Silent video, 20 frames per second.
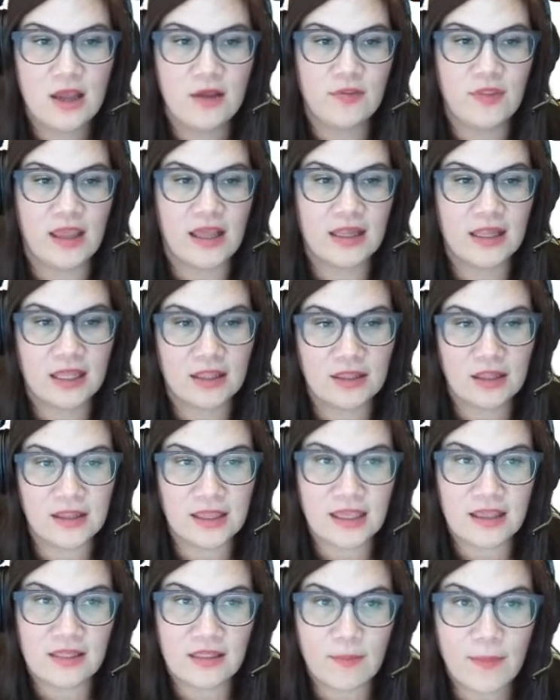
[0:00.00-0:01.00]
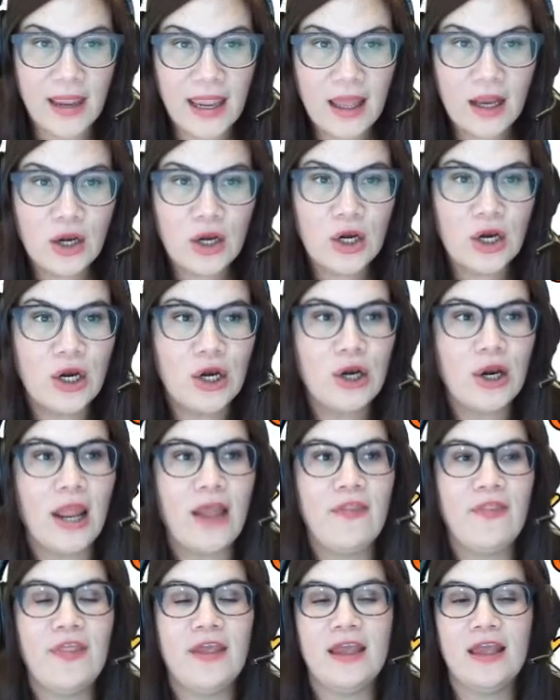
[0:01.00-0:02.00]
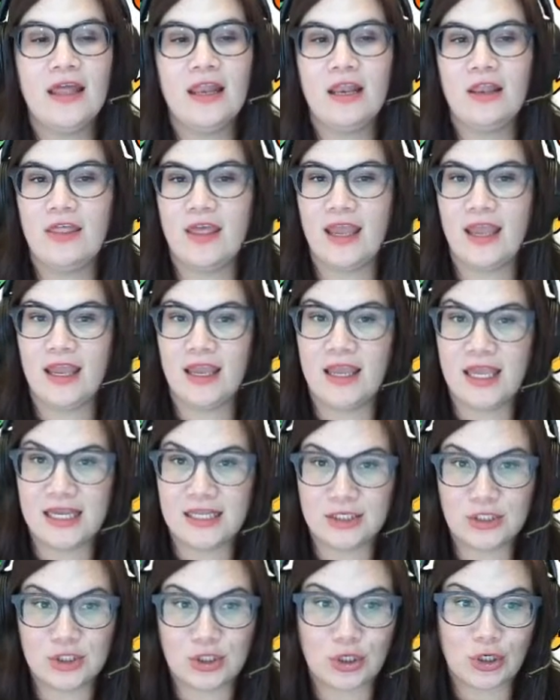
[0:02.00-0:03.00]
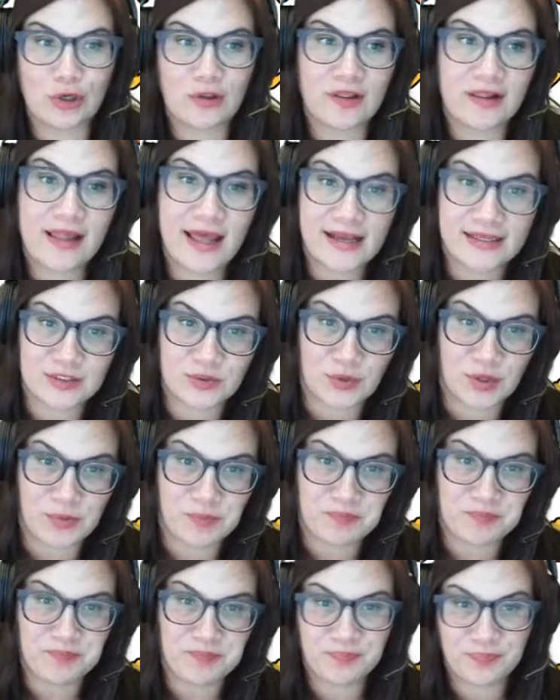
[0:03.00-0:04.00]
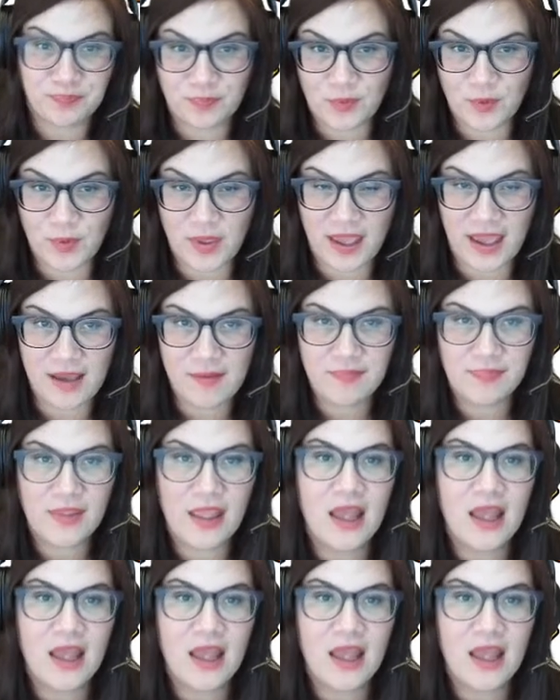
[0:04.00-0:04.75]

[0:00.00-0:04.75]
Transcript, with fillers: They click the link in the banner, and then they enter the classroom, okay?